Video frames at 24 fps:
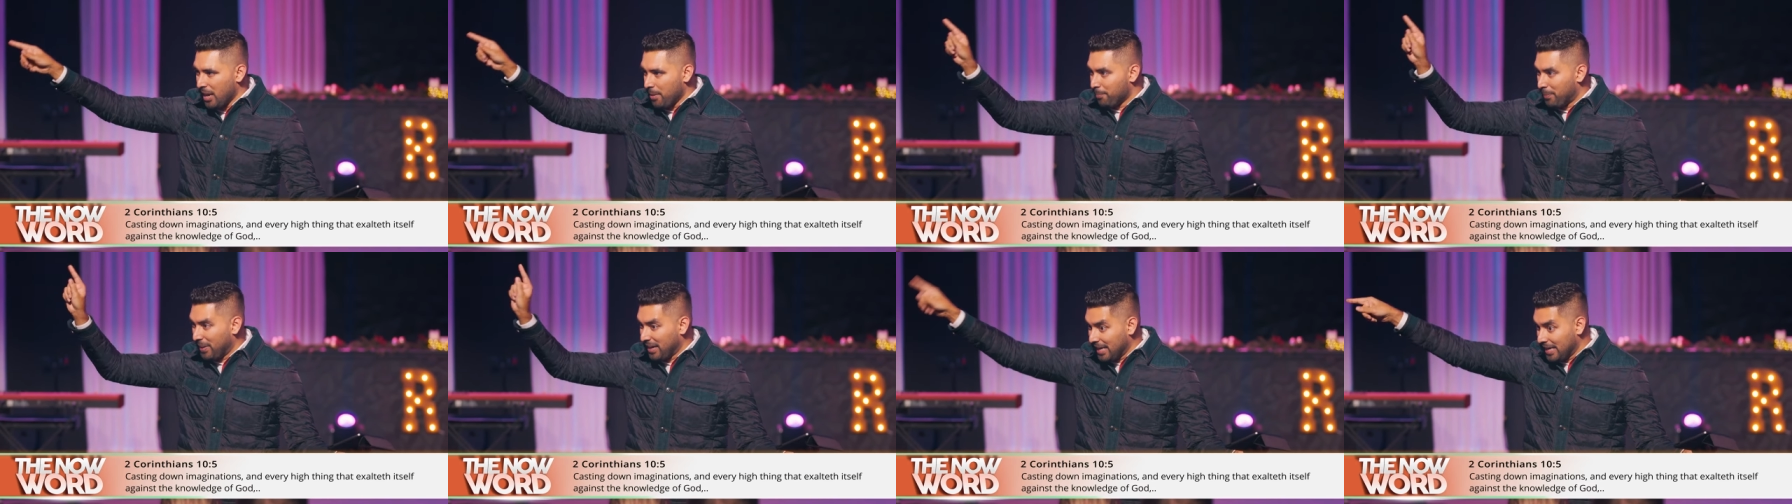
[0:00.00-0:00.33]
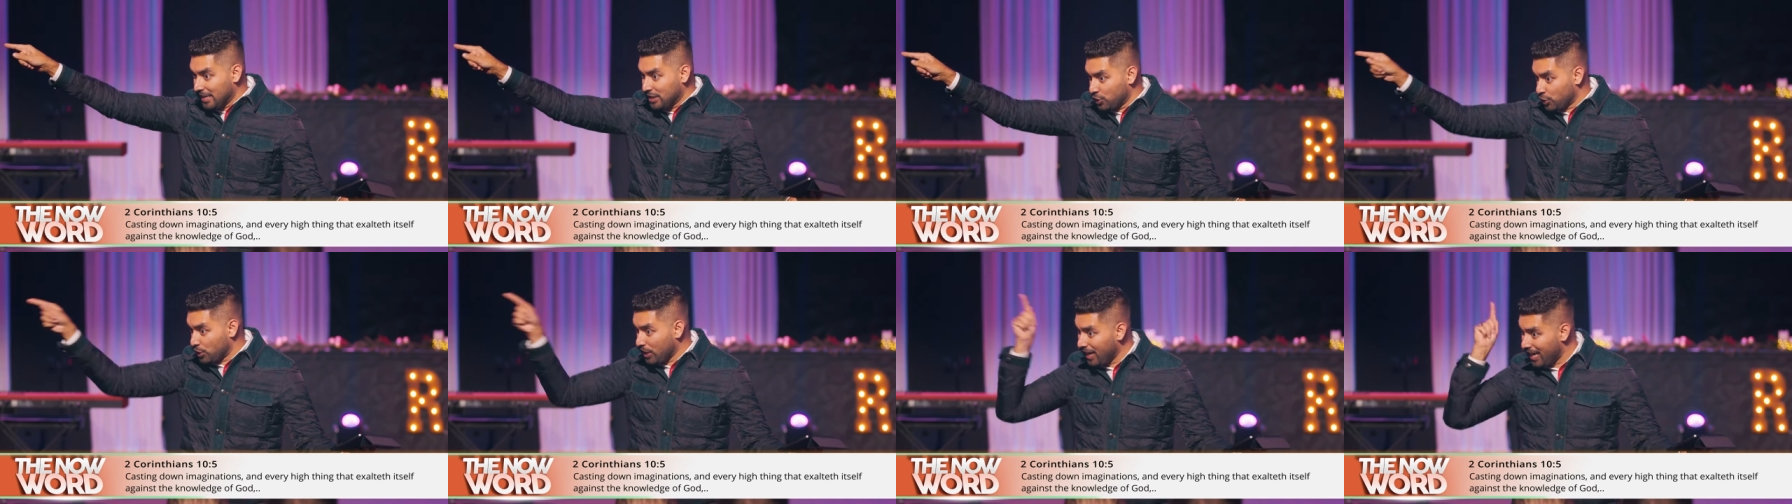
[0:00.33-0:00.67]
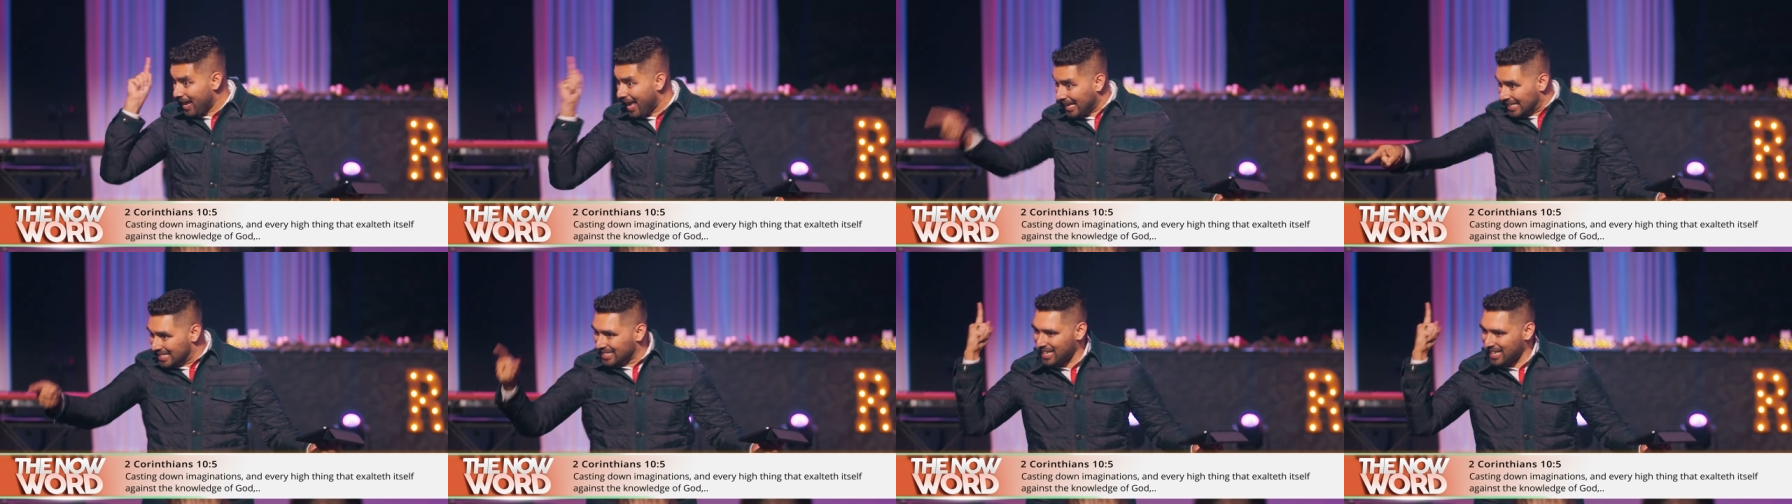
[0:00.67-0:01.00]
but it still
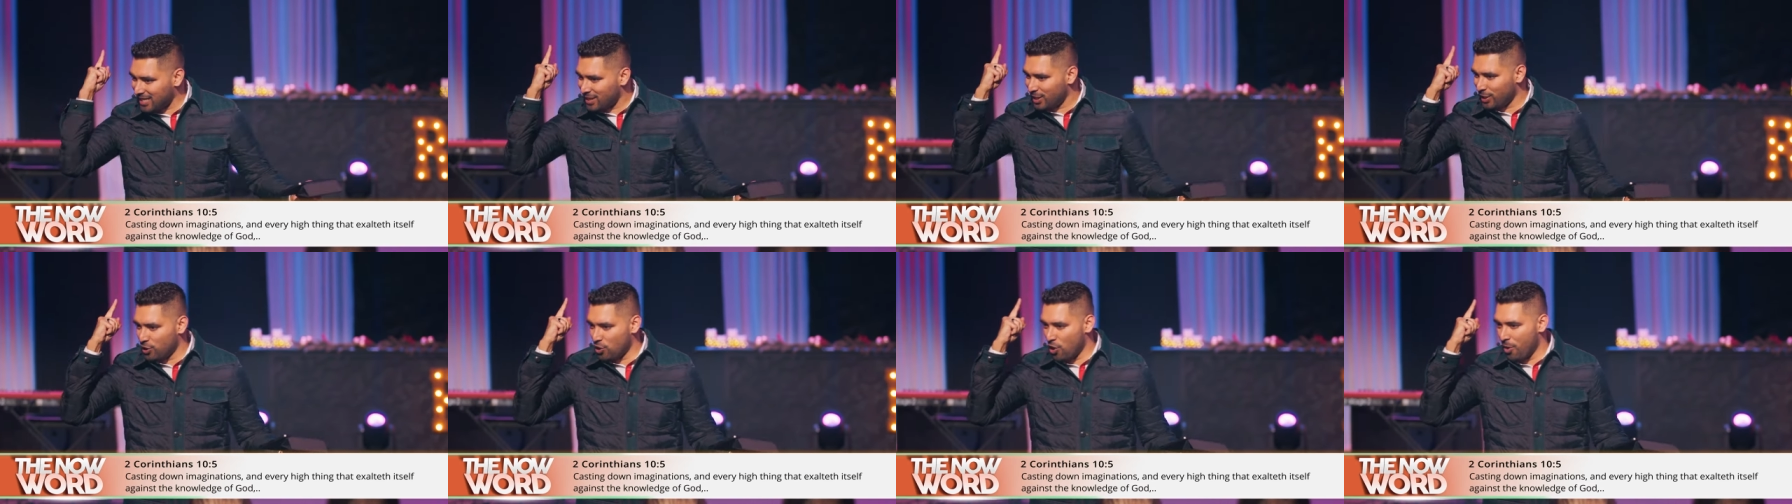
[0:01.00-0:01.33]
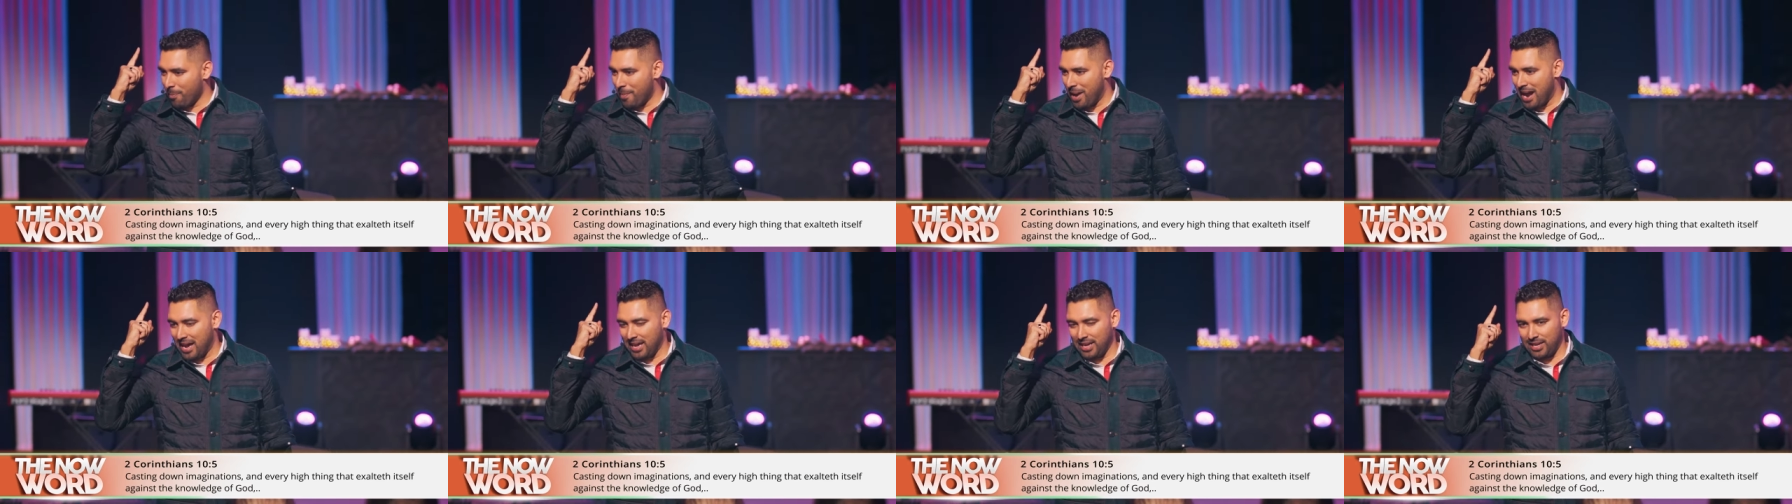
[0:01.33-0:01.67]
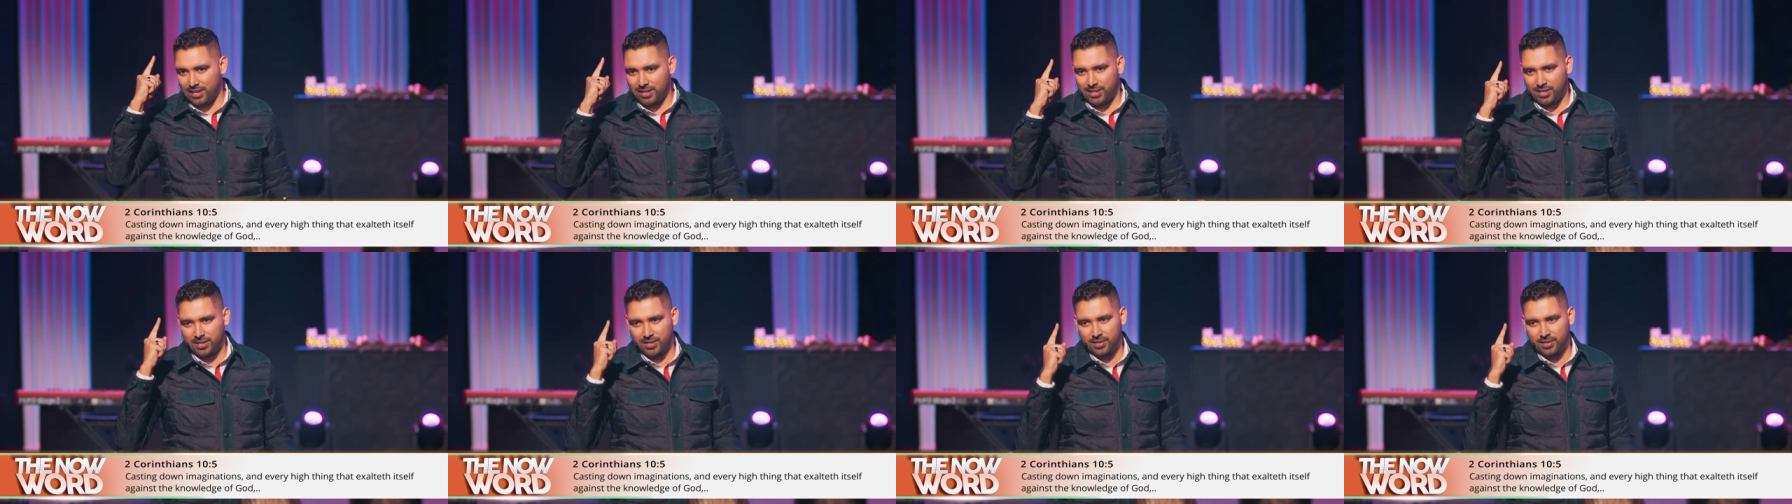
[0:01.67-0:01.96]
exists in your mind.